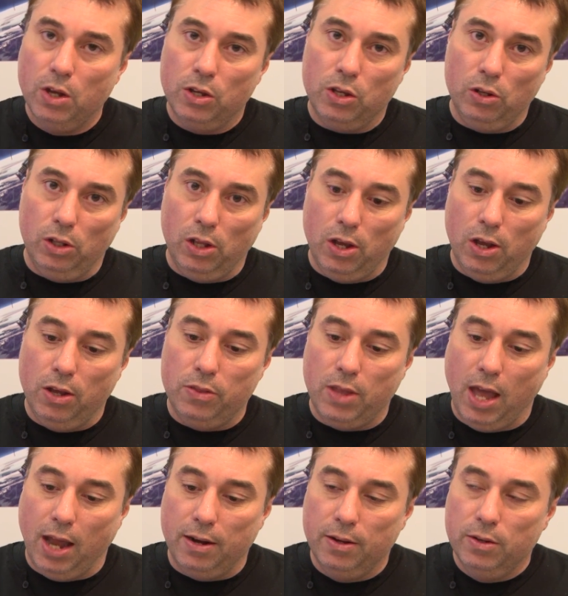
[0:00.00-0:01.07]
you learn
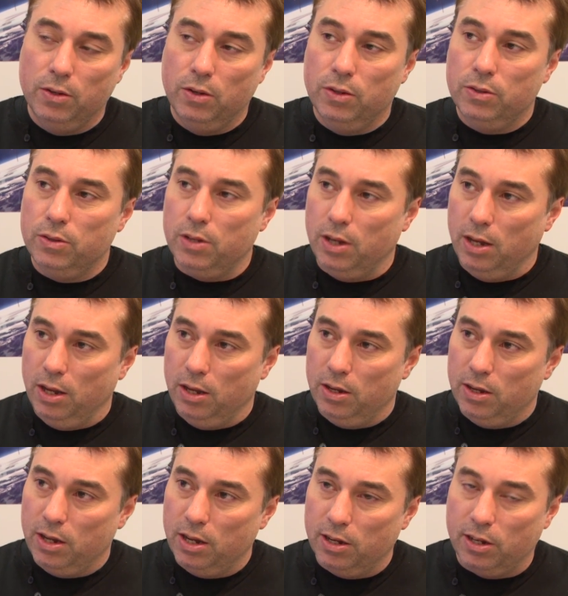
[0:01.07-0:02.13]
that the
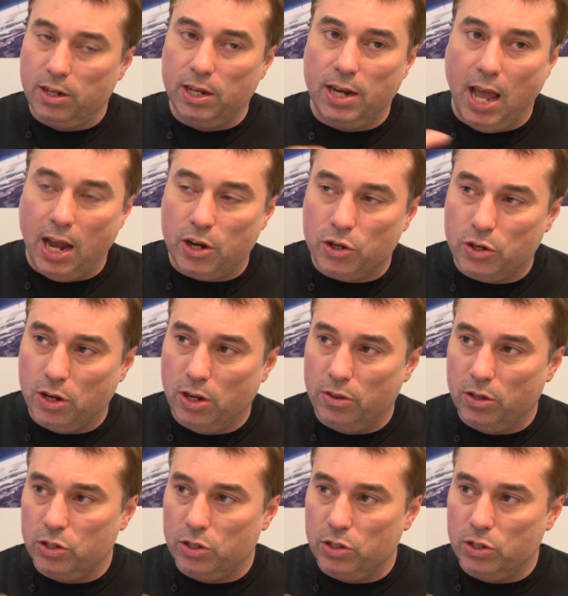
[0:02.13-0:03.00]
connection,